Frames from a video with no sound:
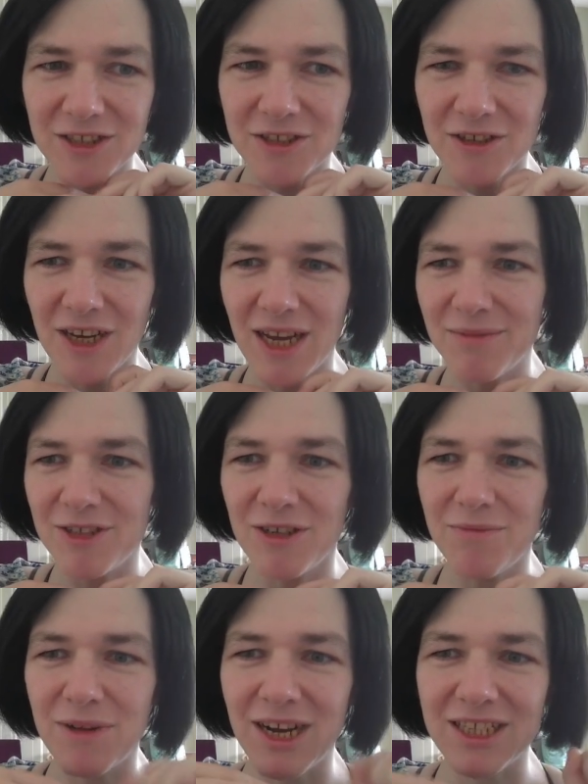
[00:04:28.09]
so I'm
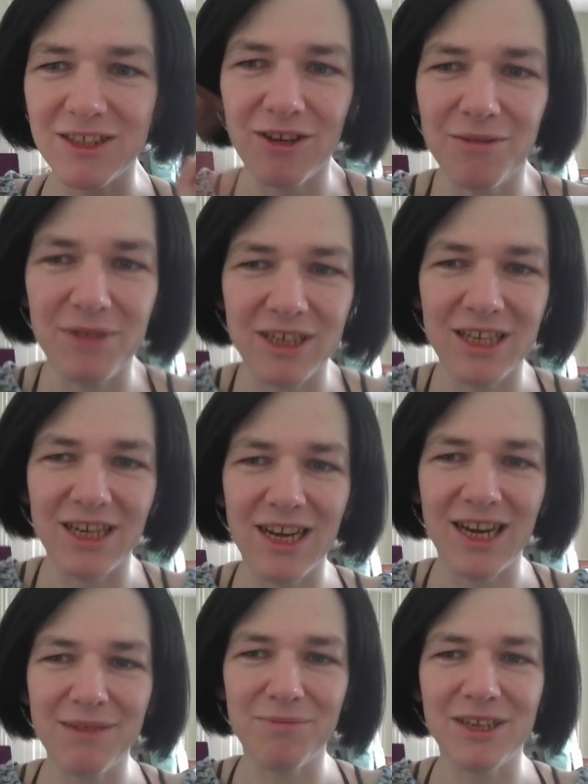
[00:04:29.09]
surprised nobody
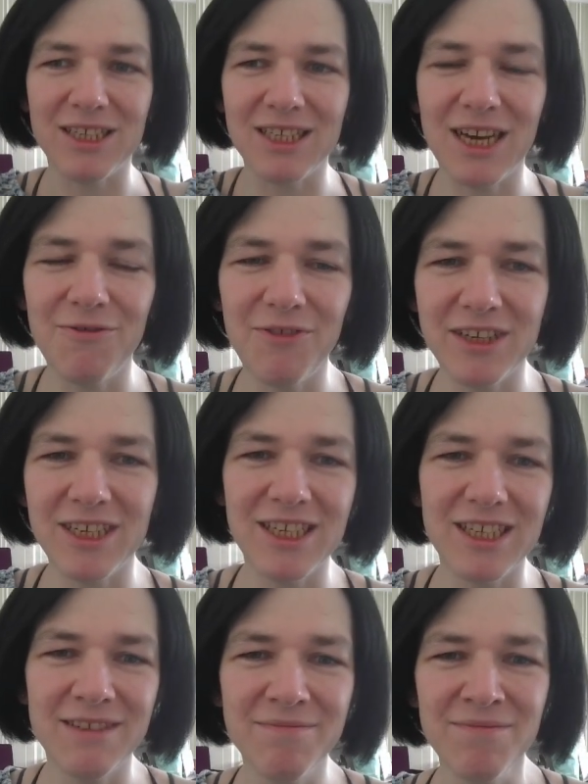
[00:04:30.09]
preserved
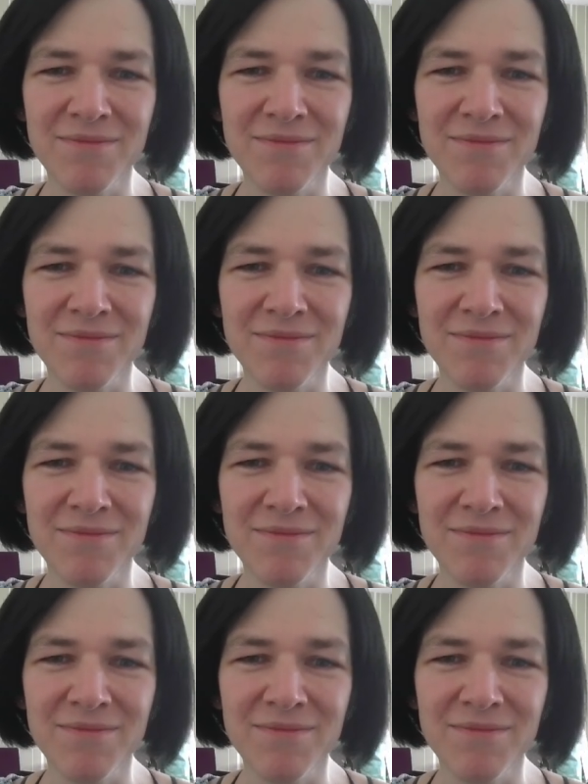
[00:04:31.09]
it.